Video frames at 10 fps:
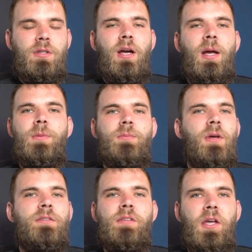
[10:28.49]
Times
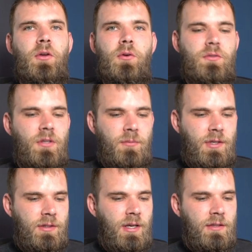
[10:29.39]
bestseller or something
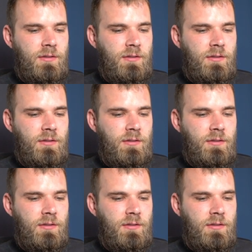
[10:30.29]
like that.